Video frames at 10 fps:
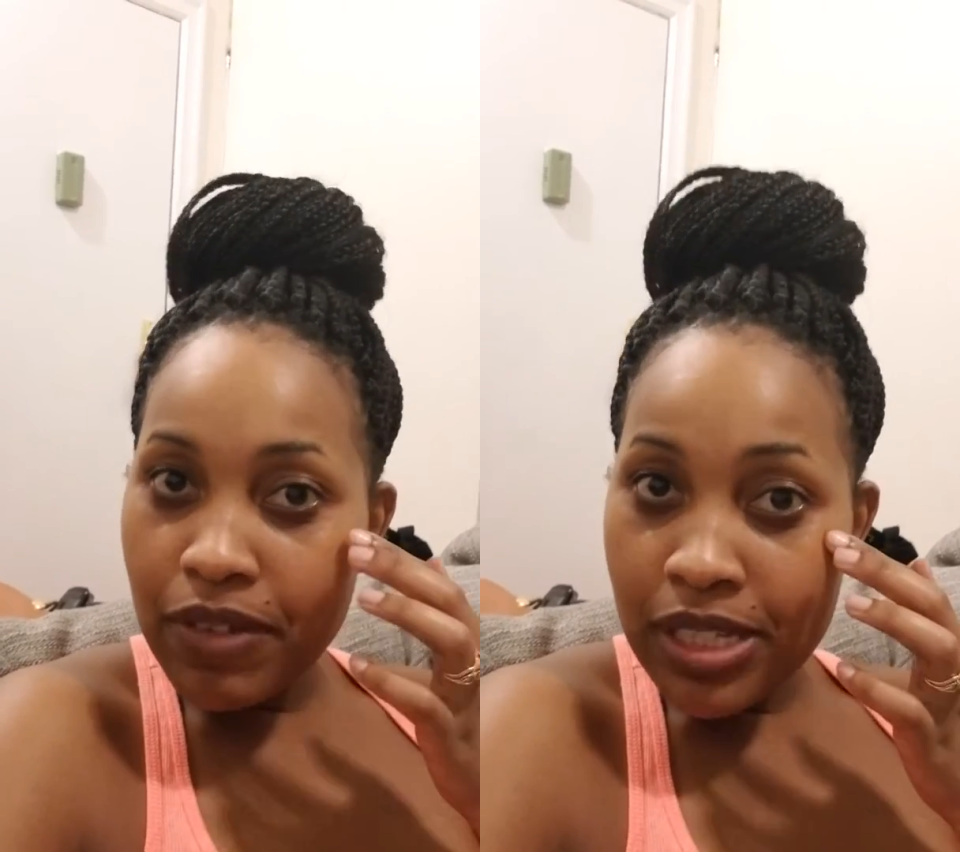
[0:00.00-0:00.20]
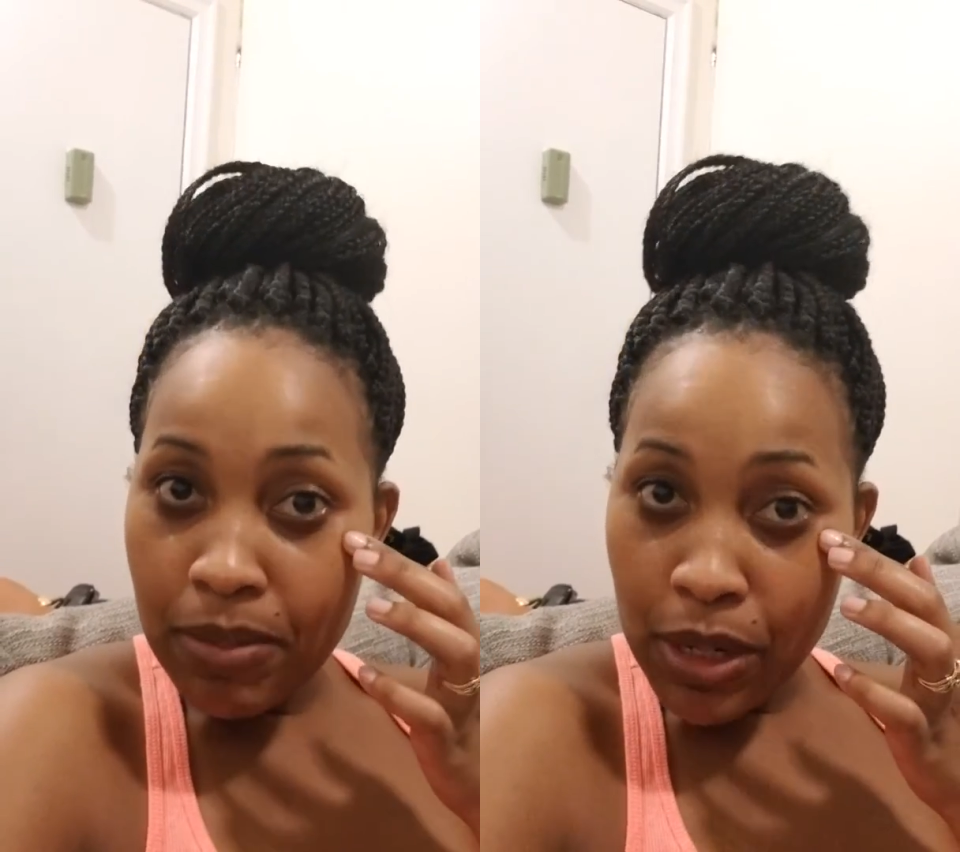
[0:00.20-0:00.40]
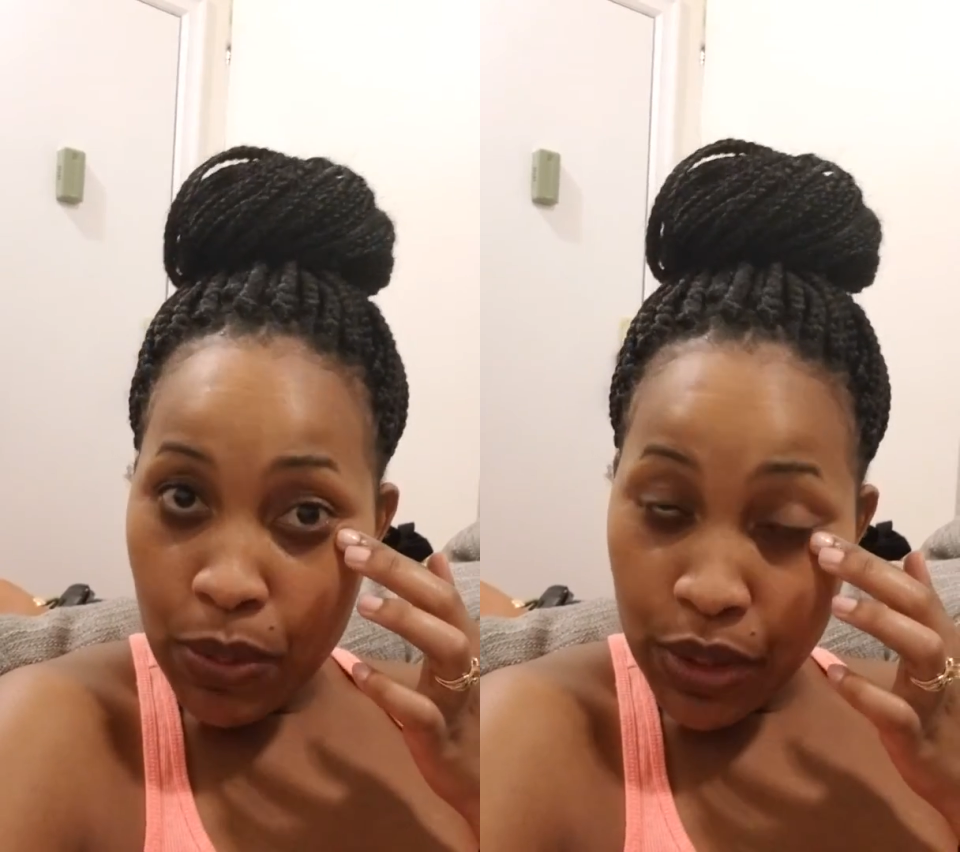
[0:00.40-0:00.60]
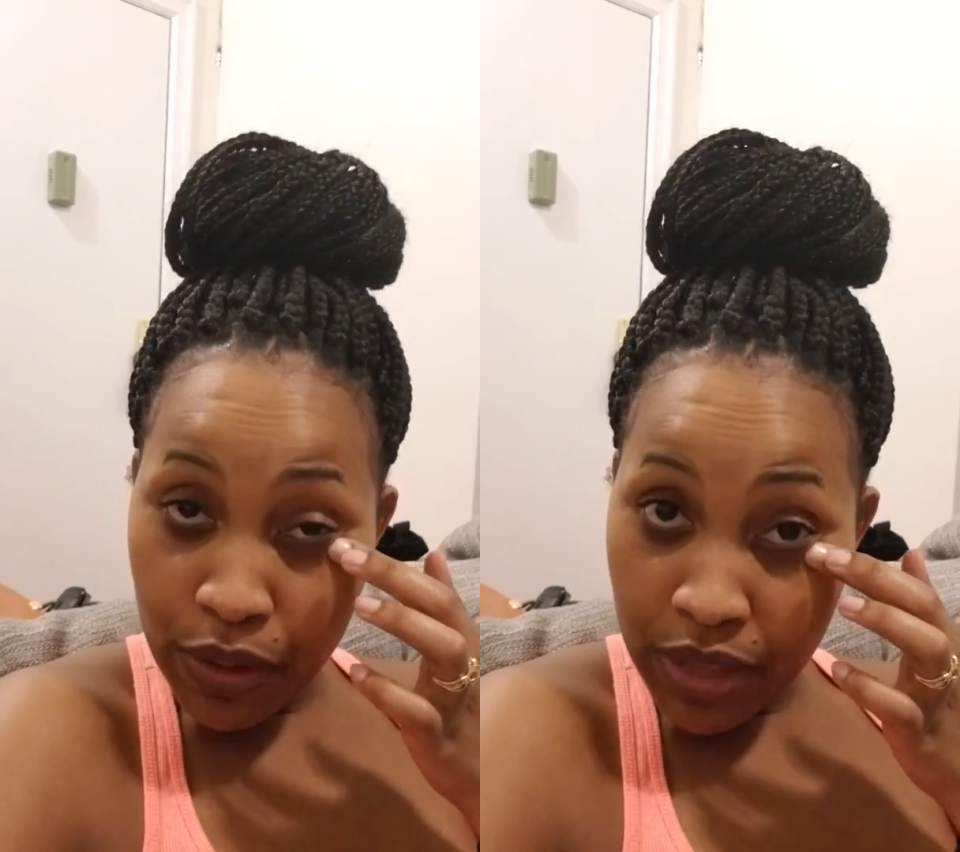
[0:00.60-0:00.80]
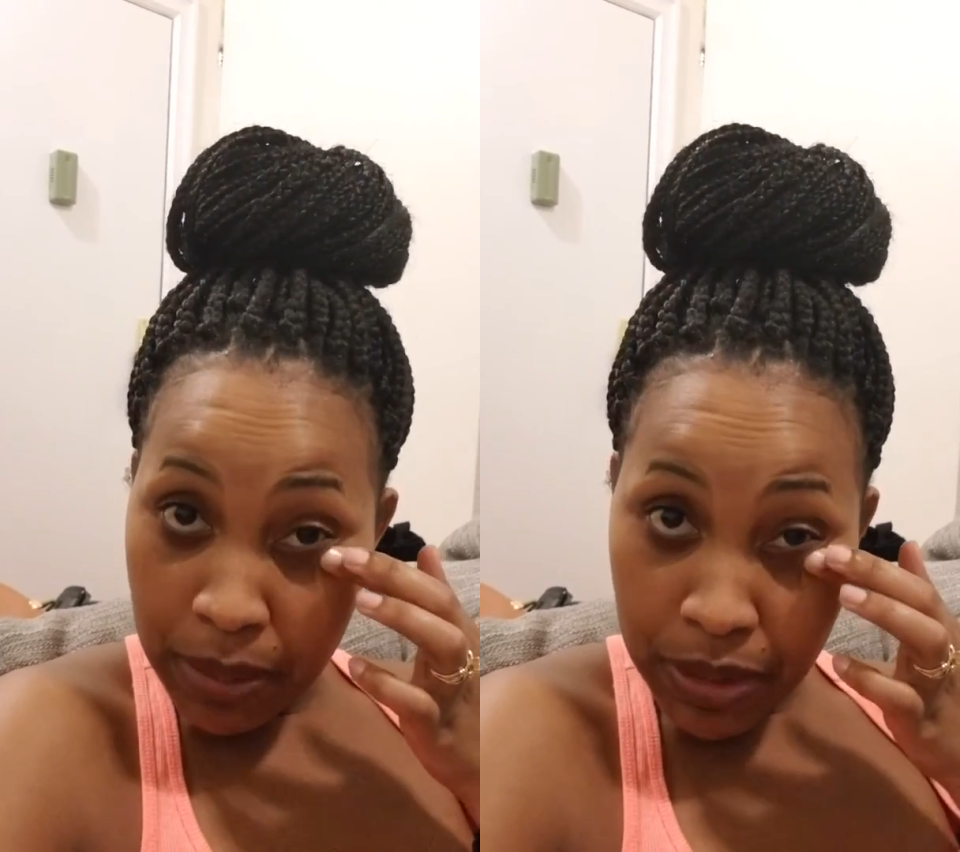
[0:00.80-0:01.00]
as somebody worthy
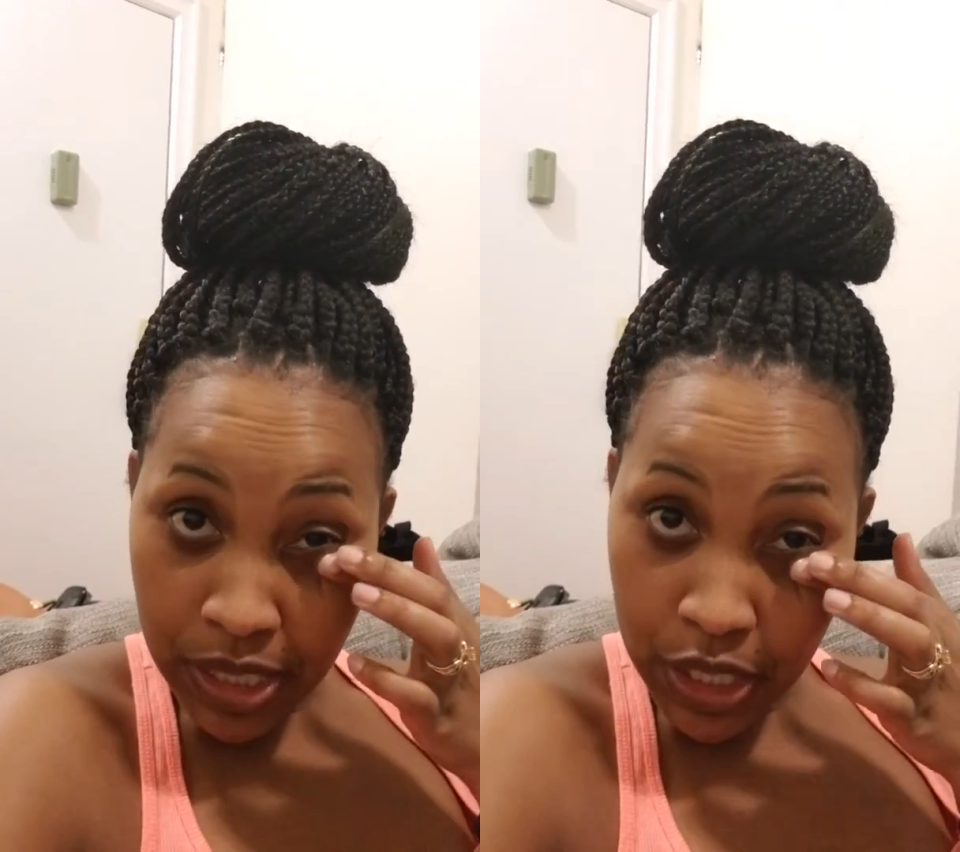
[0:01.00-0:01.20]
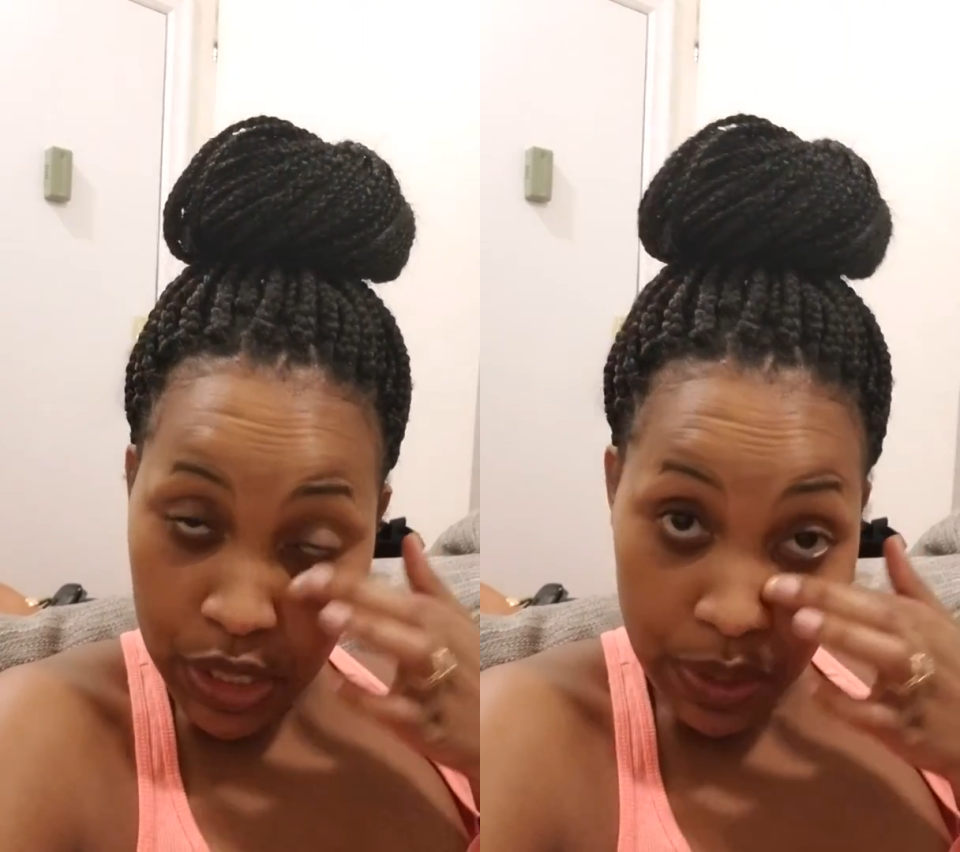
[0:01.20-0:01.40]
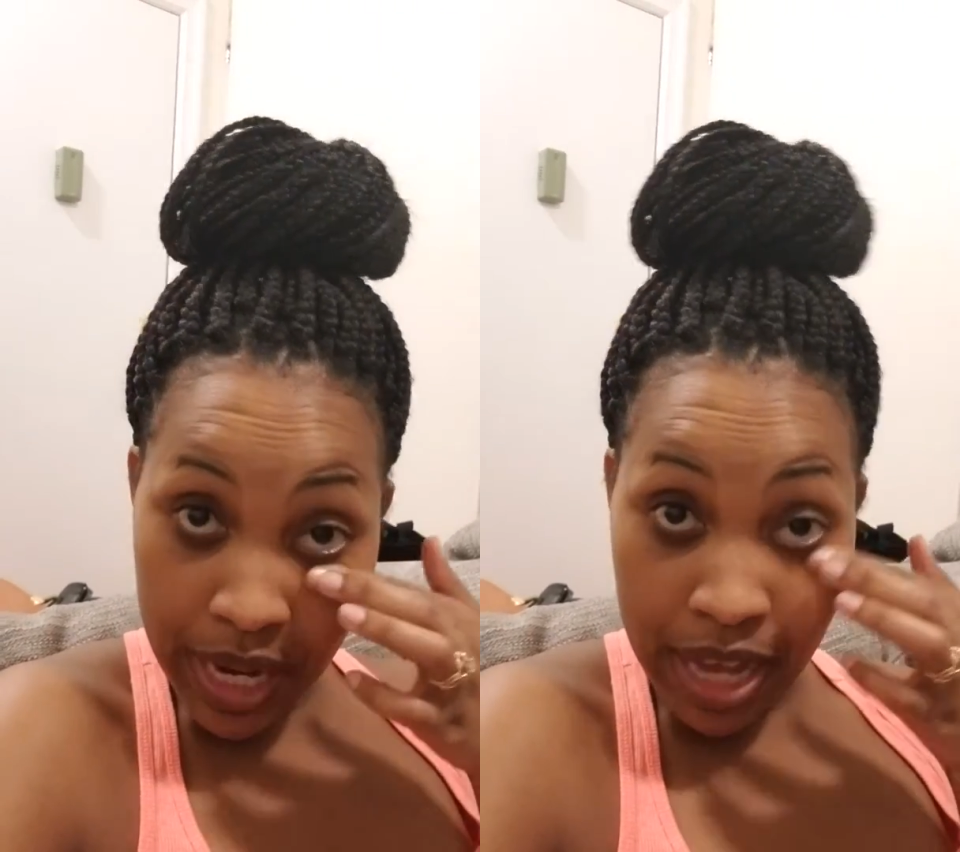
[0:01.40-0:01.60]
of that position or not?